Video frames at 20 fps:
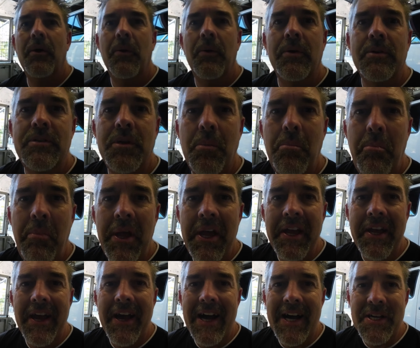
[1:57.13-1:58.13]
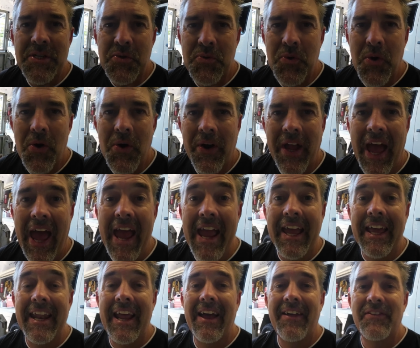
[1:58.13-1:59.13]
was a big ass rock
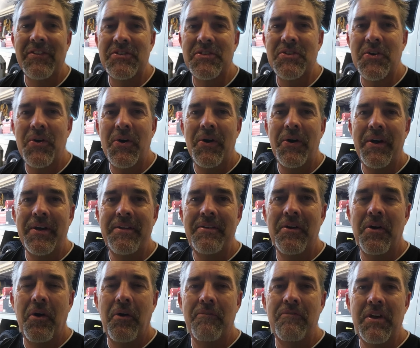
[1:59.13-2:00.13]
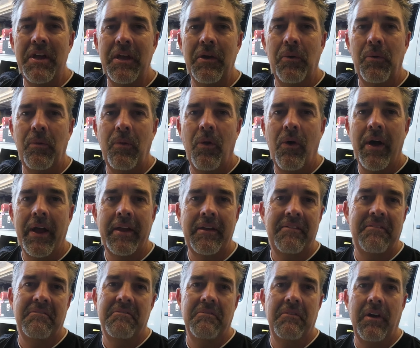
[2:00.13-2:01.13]
hanging out the side of the hill
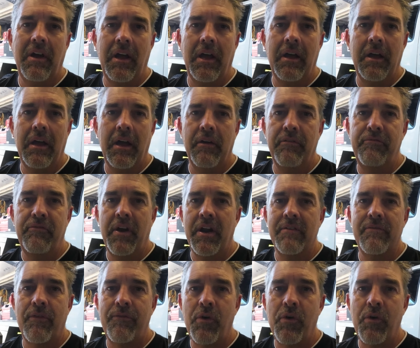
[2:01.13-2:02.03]
like a front of a